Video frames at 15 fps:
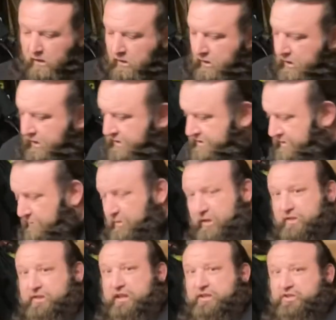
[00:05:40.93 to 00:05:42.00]
Some of the
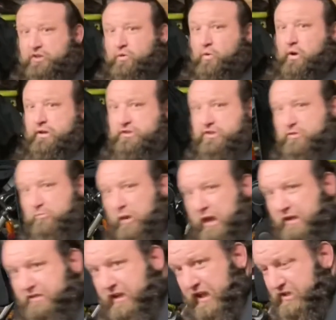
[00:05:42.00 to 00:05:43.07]
things you want to pay
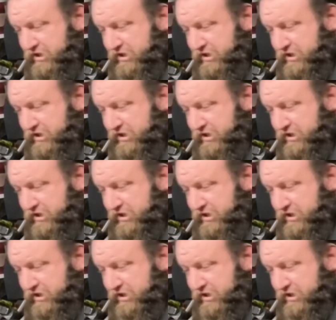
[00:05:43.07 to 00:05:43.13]
attention